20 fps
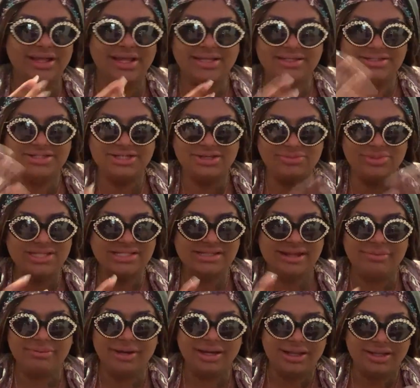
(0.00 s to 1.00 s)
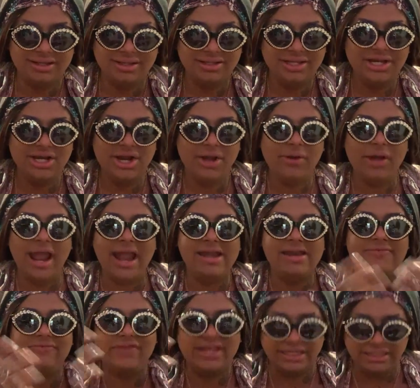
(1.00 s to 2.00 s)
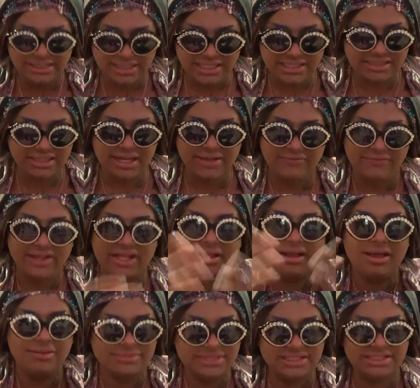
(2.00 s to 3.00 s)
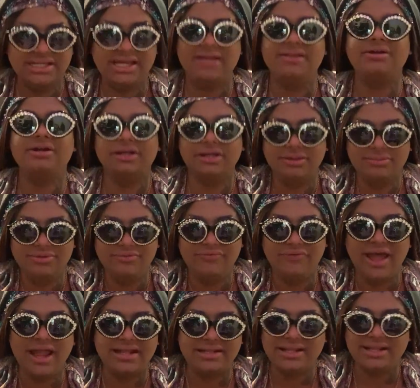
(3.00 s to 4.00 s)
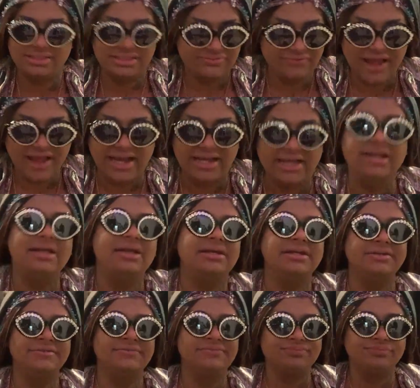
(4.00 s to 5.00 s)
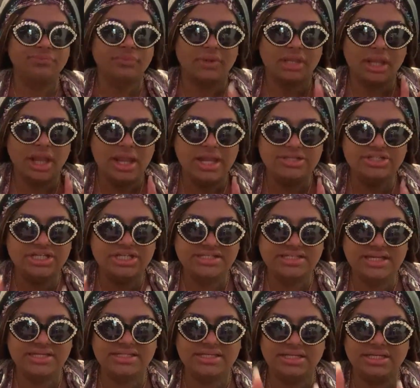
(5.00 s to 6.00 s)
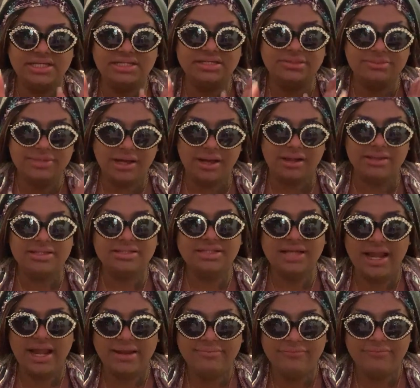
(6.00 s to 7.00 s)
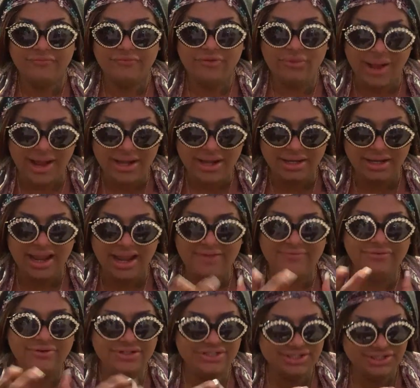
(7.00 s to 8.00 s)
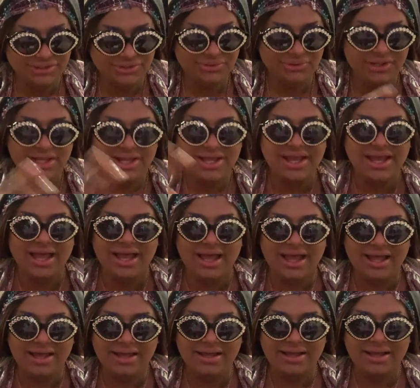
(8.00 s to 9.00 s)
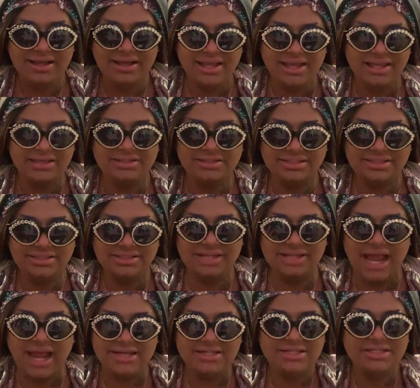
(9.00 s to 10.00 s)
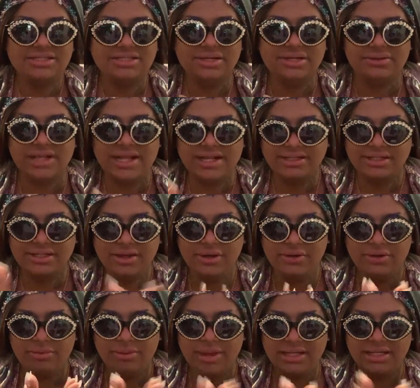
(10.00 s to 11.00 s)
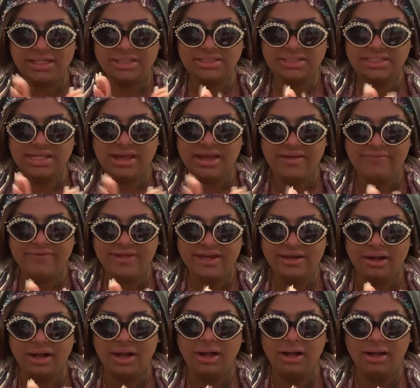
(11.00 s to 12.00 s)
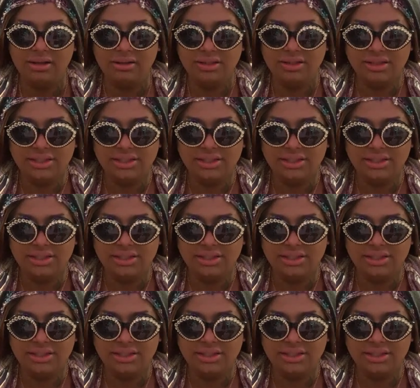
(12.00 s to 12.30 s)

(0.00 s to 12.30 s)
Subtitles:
It should be separate, and if it comes together, it can be fine. That's fine. It just doesn't need to be all the time, for one. And for two, I just don't like the codependency of it all.